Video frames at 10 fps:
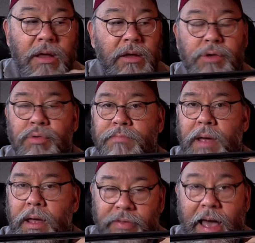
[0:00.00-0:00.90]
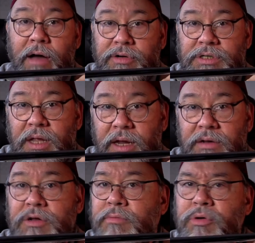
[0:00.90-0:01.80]
you would be, the outer slide
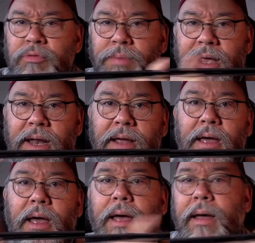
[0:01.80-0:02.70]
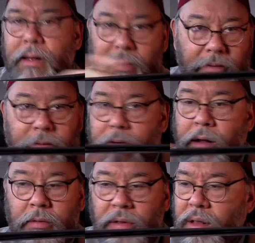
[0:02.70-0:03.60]
tube, you would be getting a
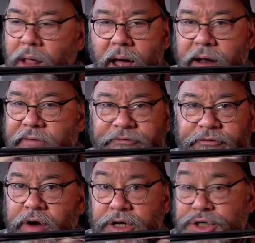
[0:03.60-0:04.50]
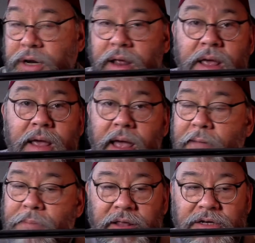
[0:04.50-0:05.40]
lot of friction,
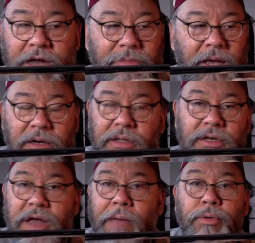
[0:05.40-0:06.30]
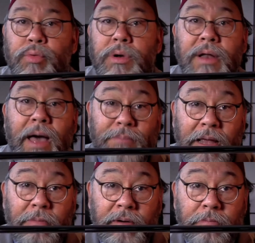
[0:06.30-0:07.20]
and by the time you got to the top, you would not be
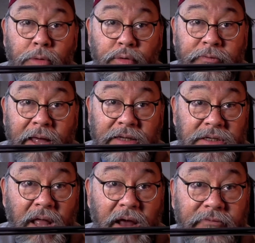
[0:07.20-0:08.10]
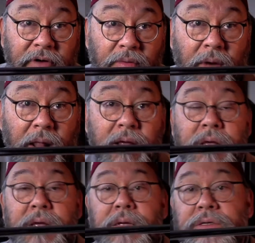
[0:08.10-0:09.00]
able to move that slide very well.
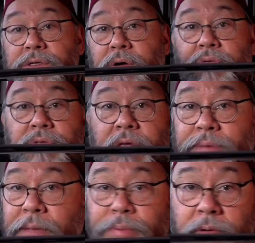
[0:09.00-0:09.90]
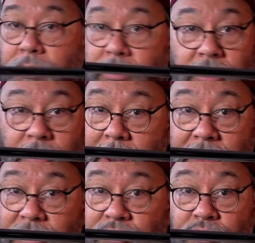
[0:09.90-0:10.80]
So the people who
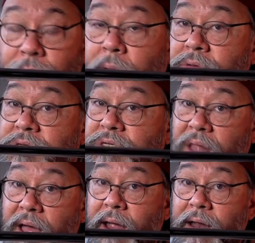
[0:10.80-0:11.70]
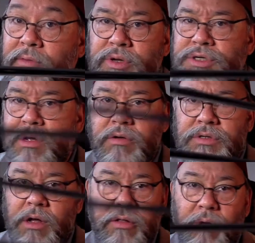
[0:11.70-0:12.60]
created the trombone slide, which goes
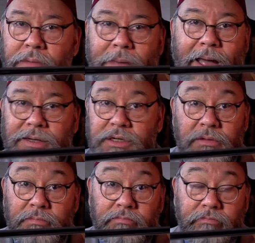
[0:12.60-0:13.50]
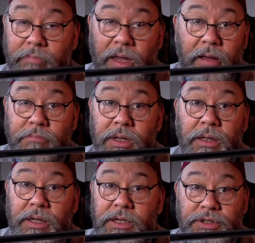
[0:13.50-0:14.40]
all the way back to the uh, Middle
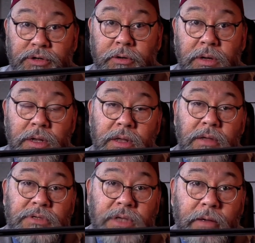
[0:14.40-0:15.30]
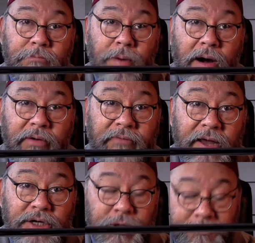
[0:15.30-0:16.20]
East or some part of
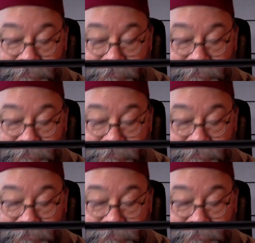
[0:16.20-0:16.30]
Asia,